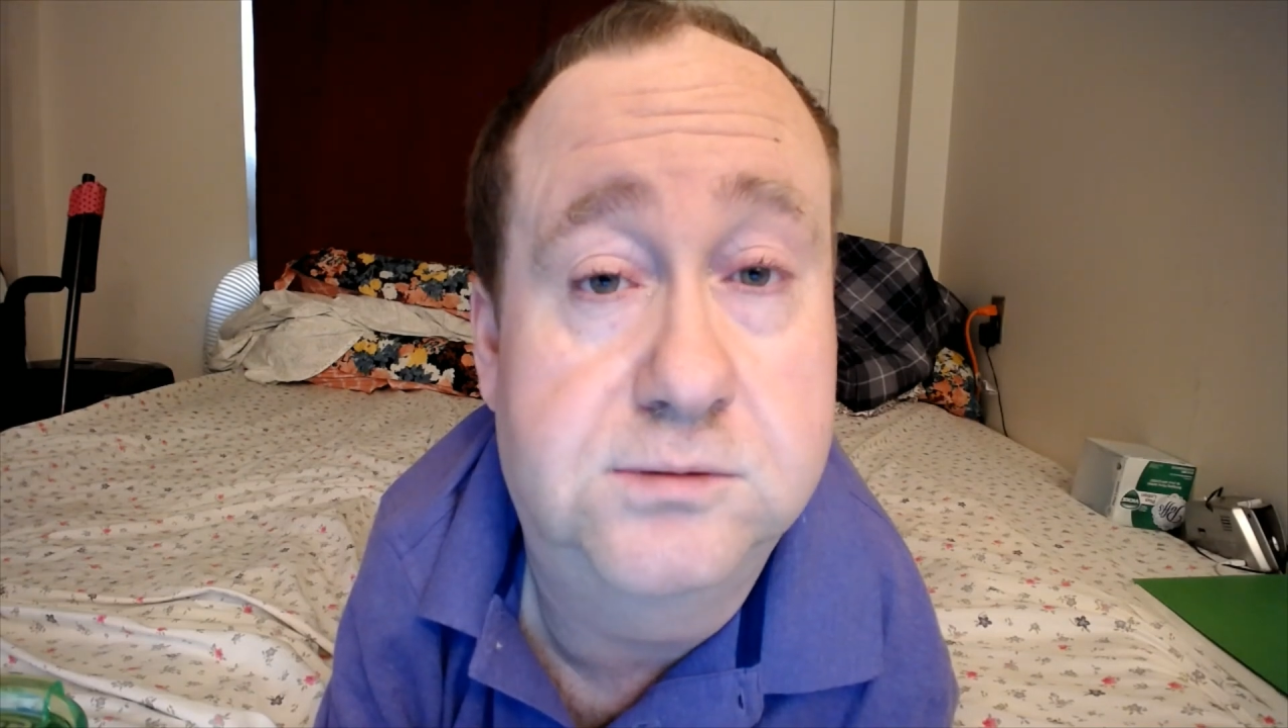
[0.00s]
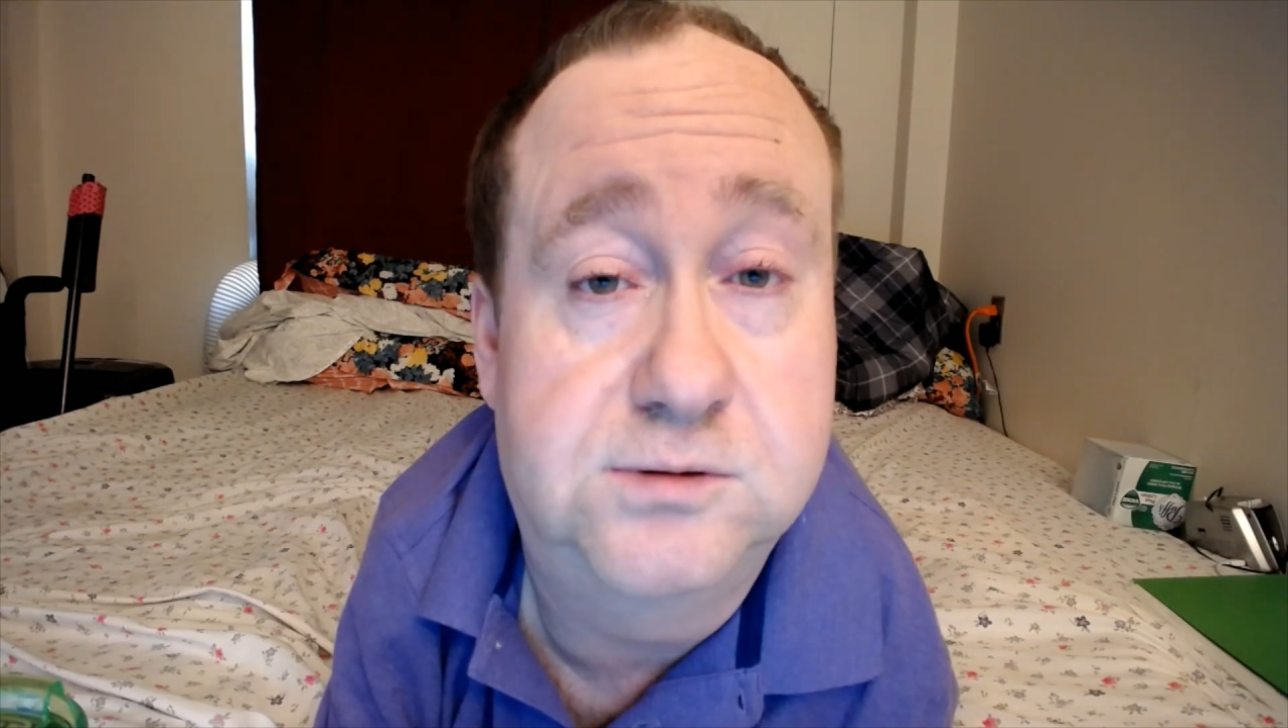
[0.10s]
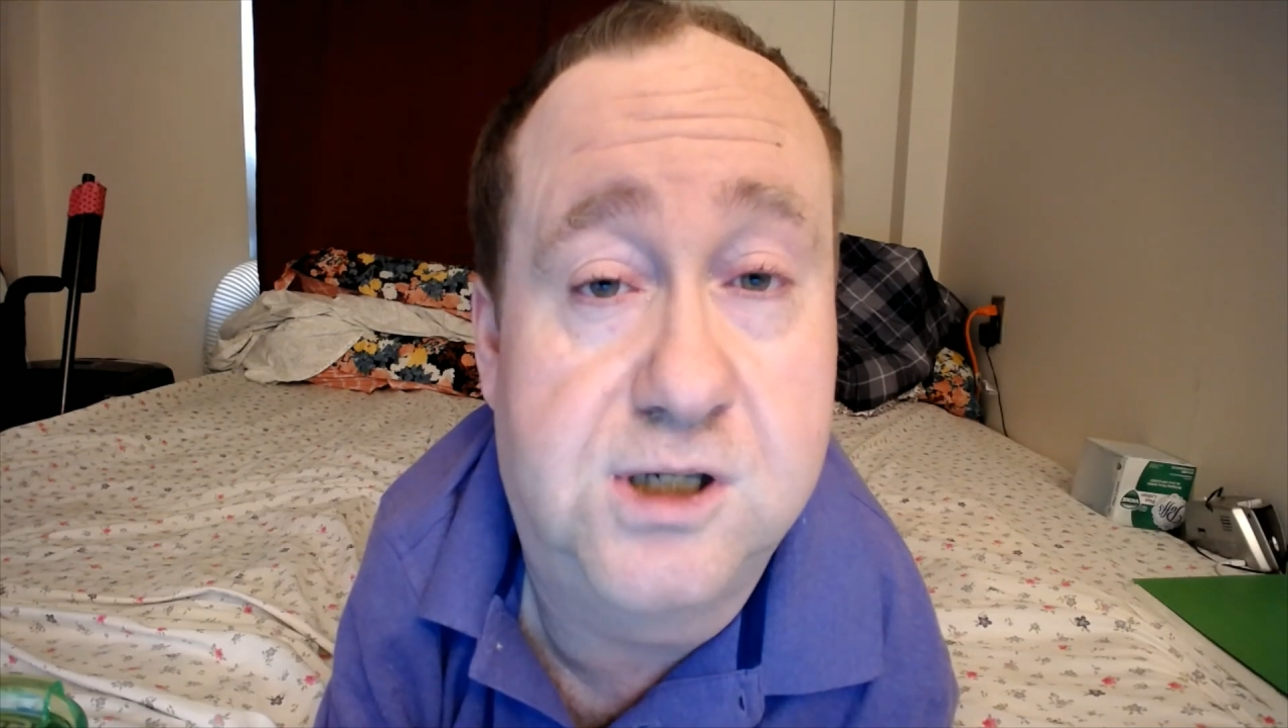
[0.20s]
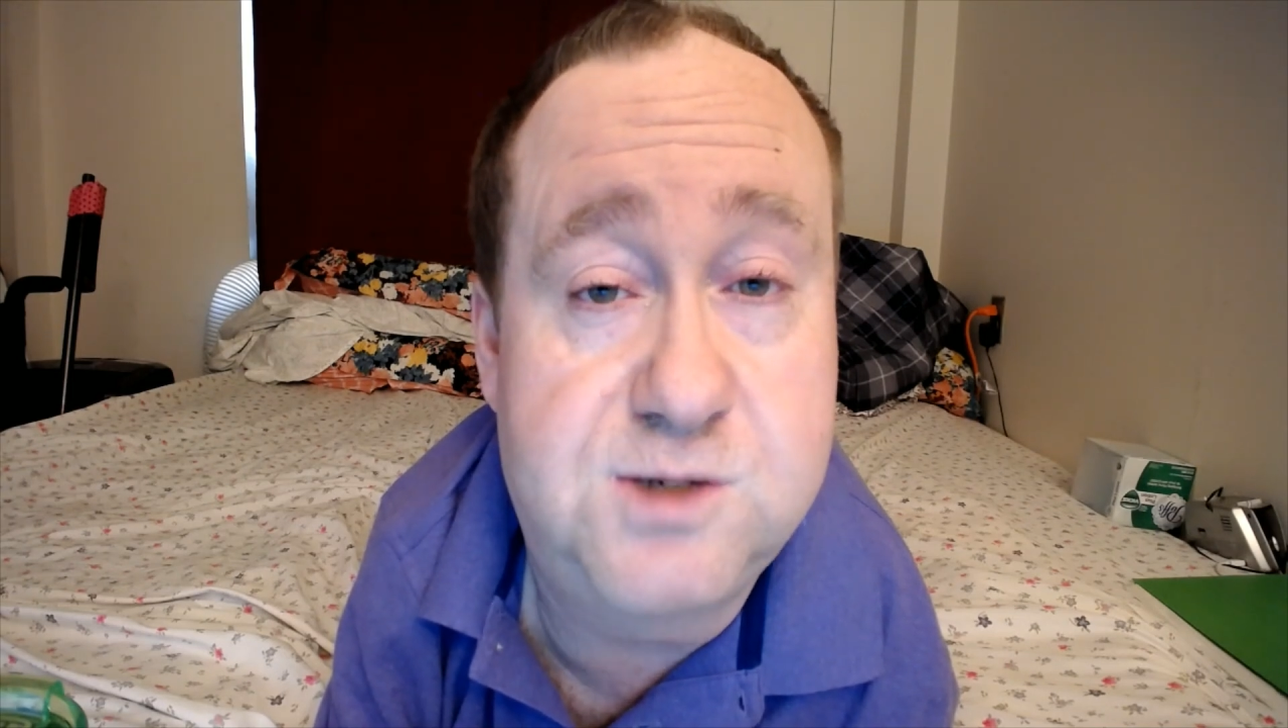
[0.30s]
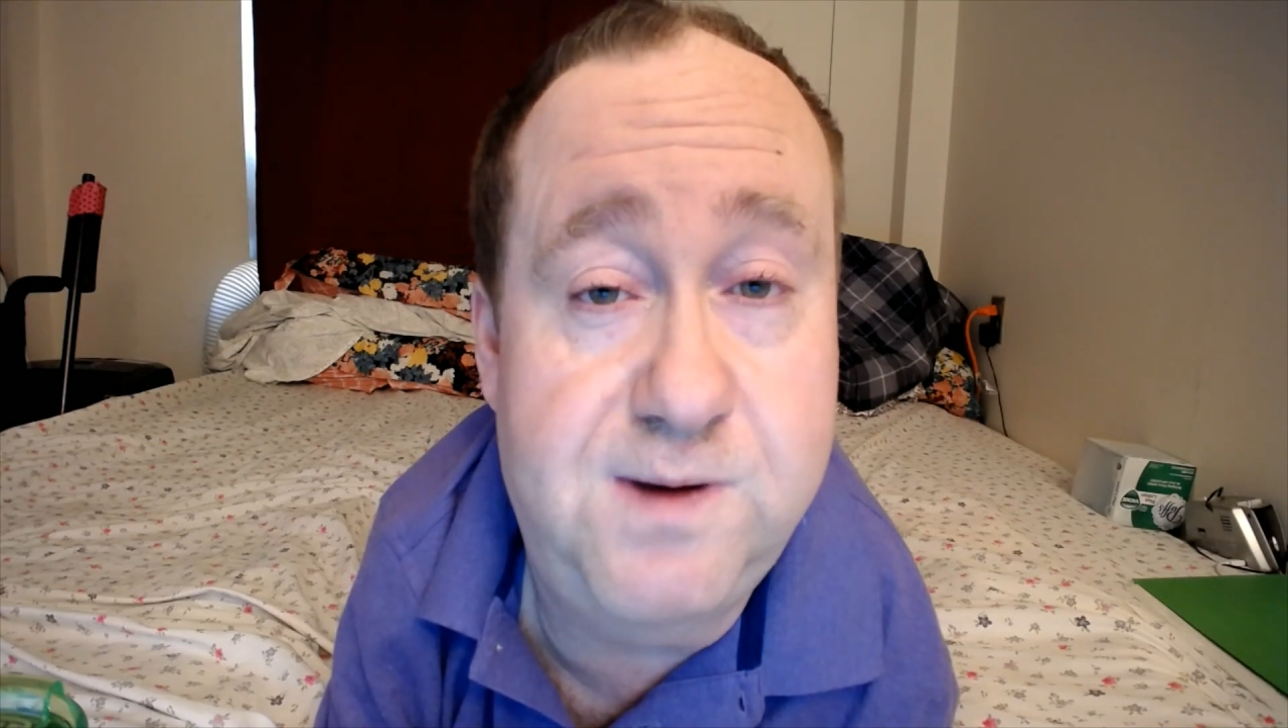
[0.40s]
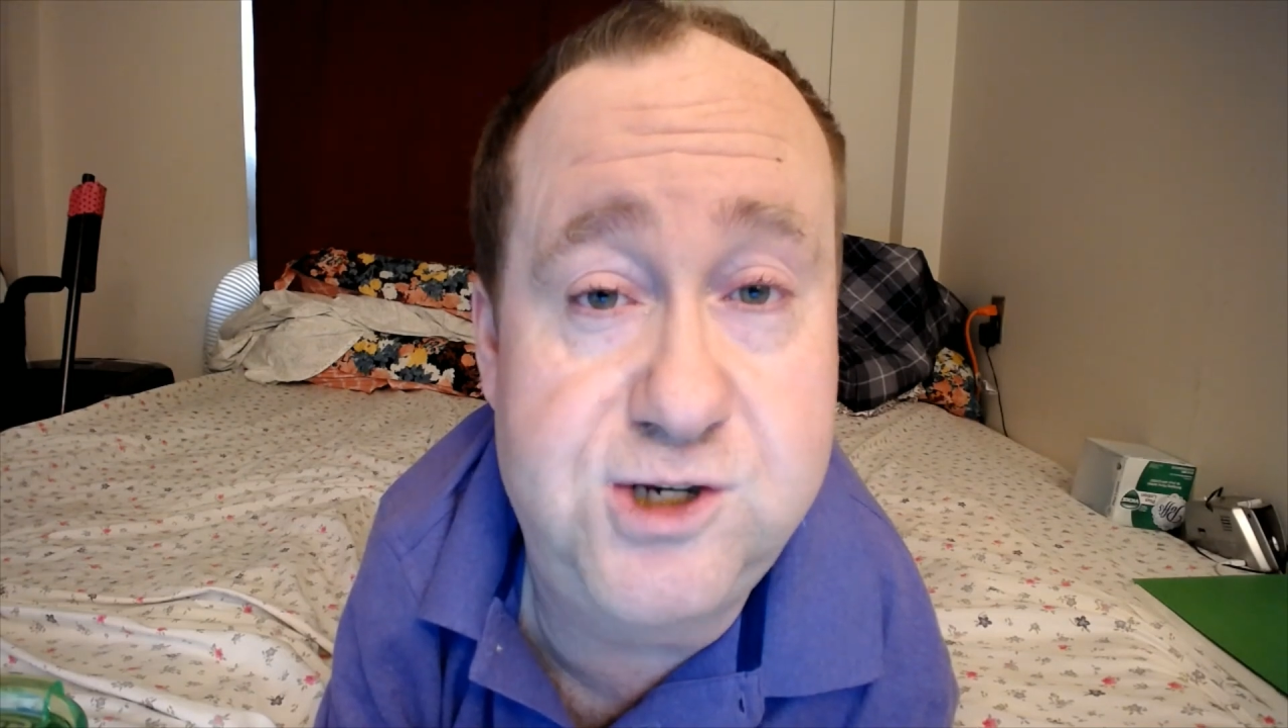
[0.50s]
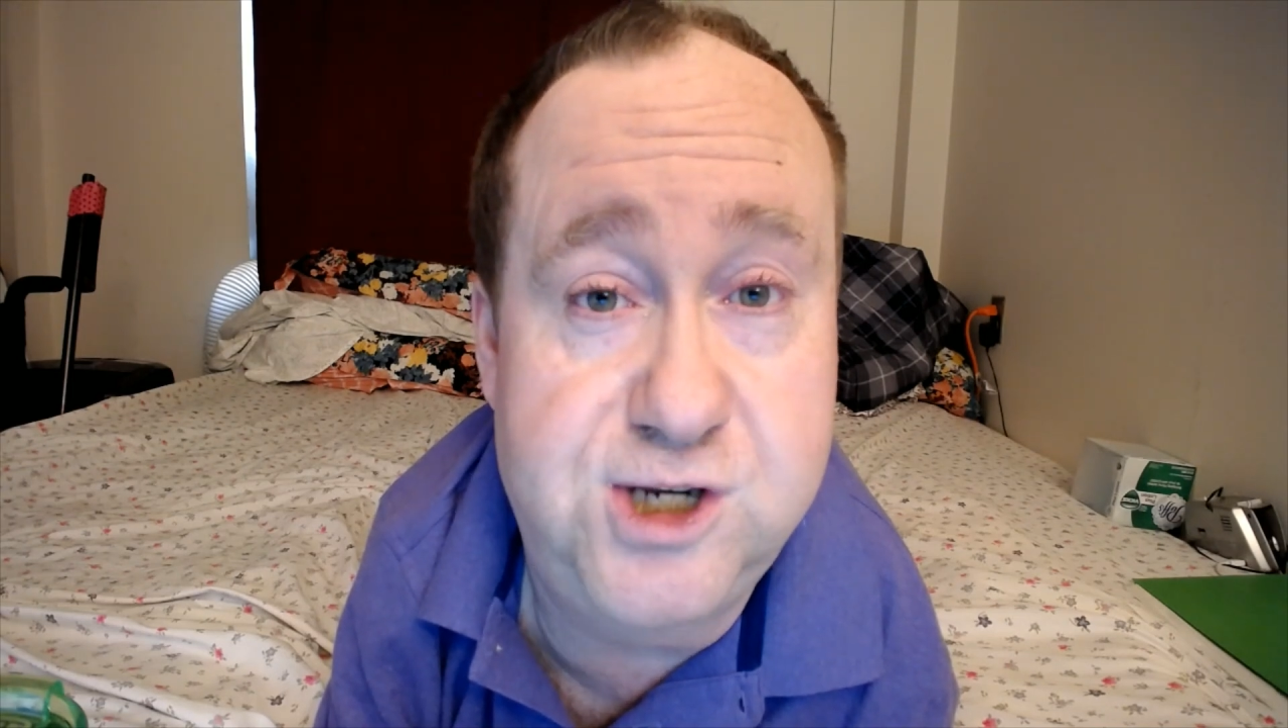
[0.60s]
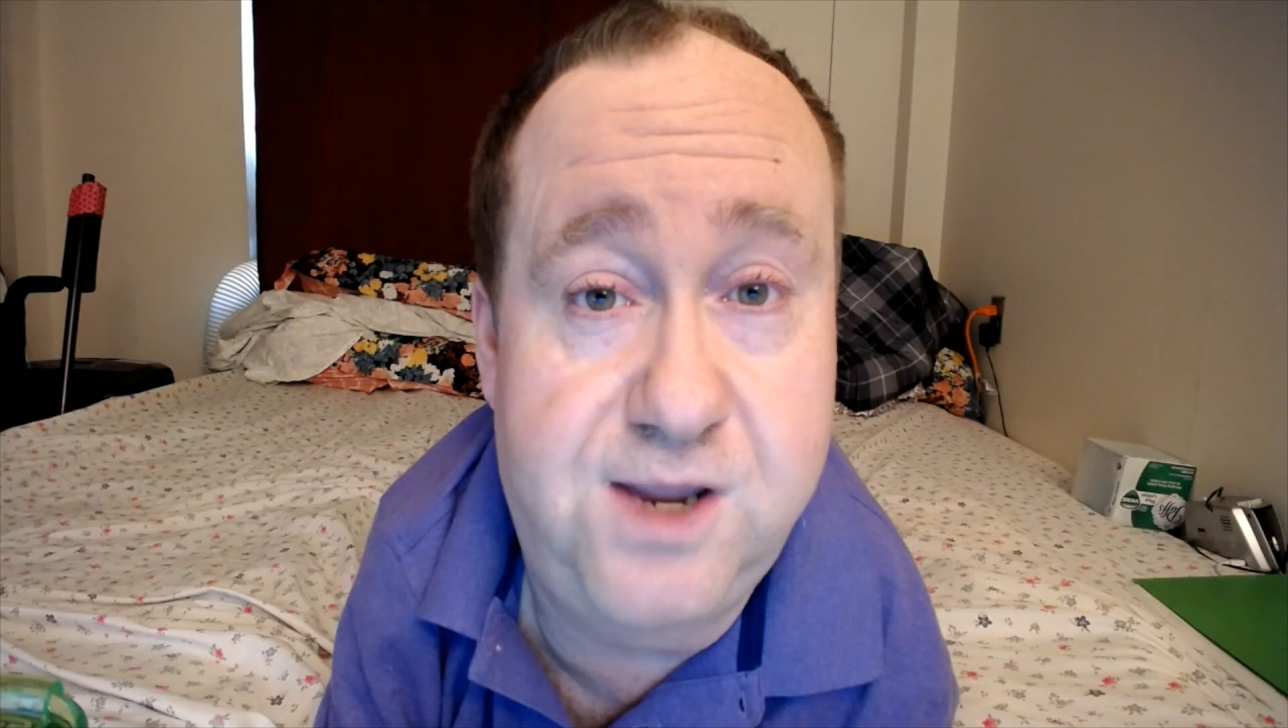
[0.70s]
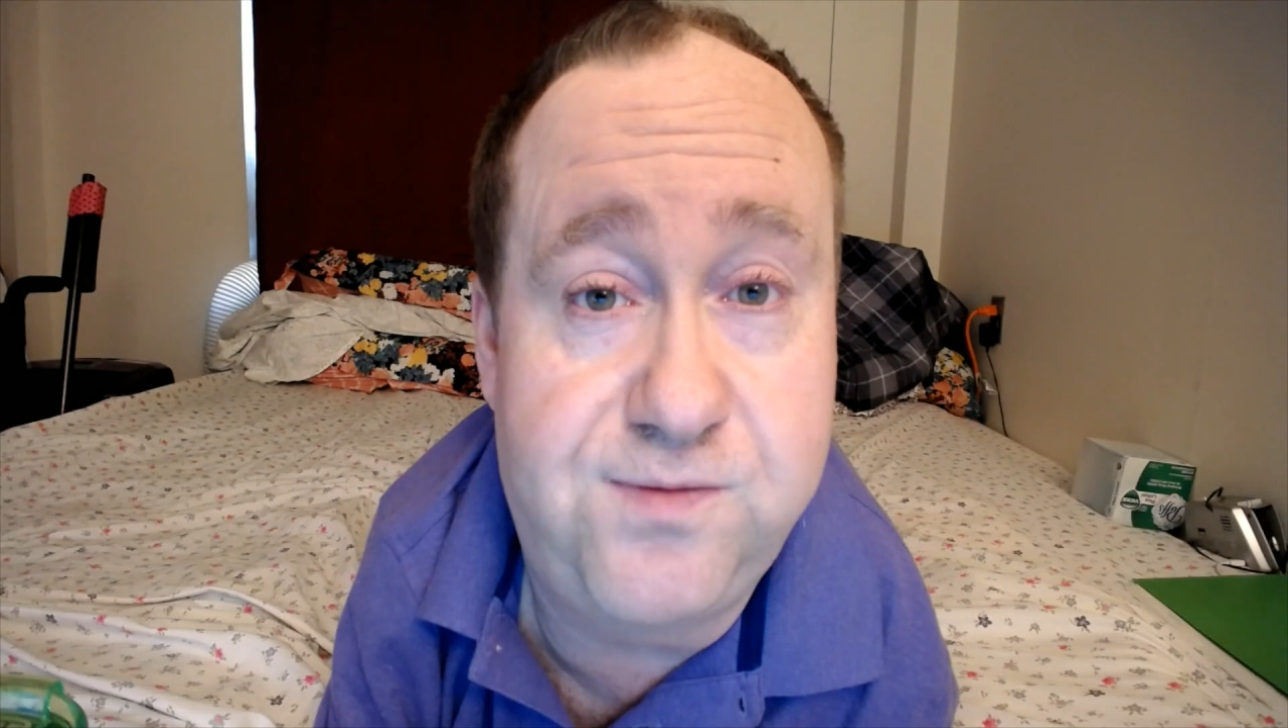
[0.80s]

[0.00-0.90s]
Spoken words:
especially